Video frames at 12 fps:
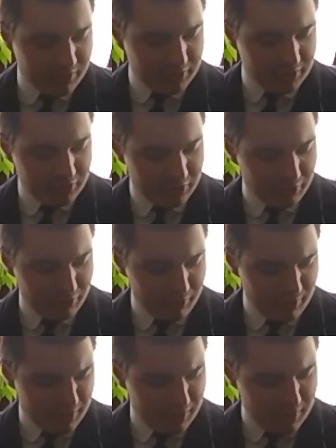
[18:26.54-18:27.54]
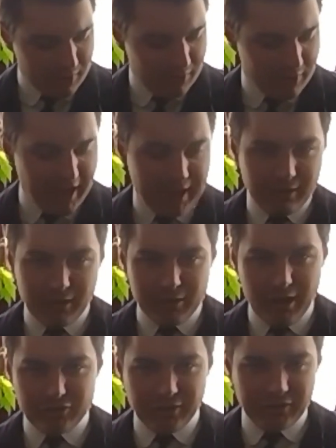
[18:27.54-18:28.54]
you could do that are
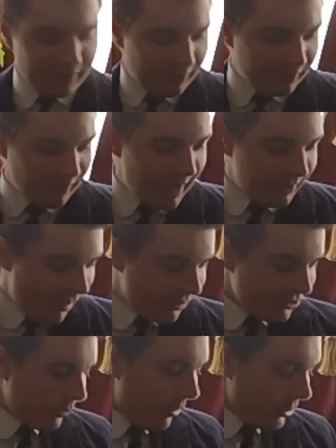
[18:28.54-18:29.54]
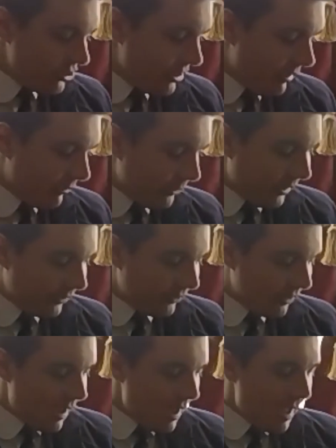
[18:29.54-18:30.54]
not just inside, not just watching
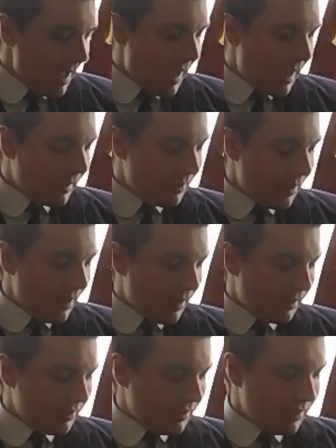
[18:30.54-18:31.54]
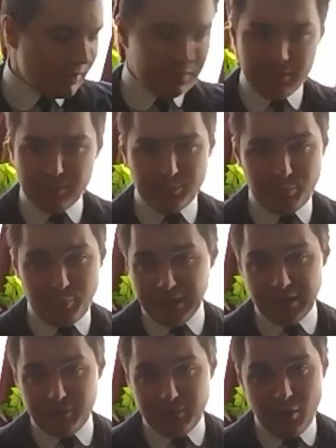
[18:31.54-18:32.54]
Netflix. And but
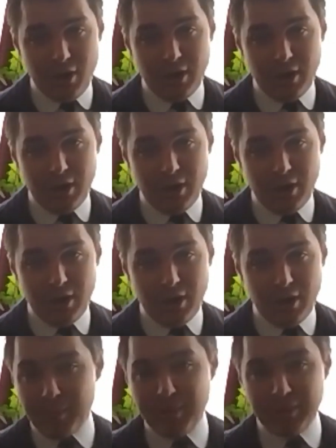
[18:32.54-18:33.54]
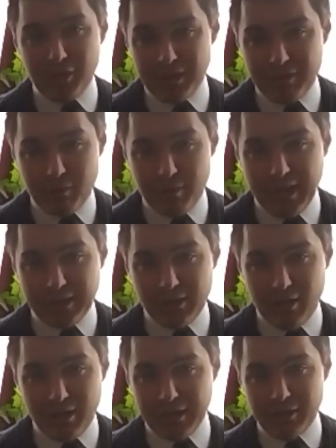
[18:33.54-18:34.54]
if you are going to stay inside, maybe you don't have a
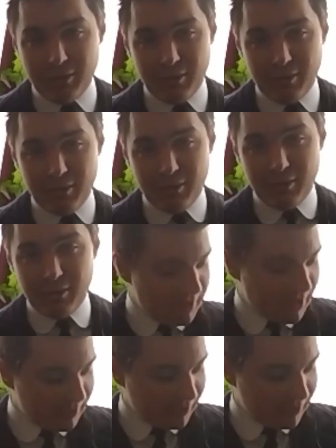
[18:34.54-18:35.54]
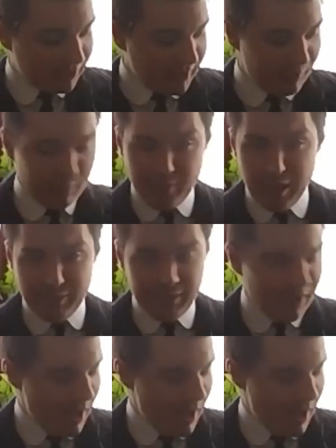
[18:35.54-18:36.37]
backyard. I know at the moment I don't. It's kind of a bummer.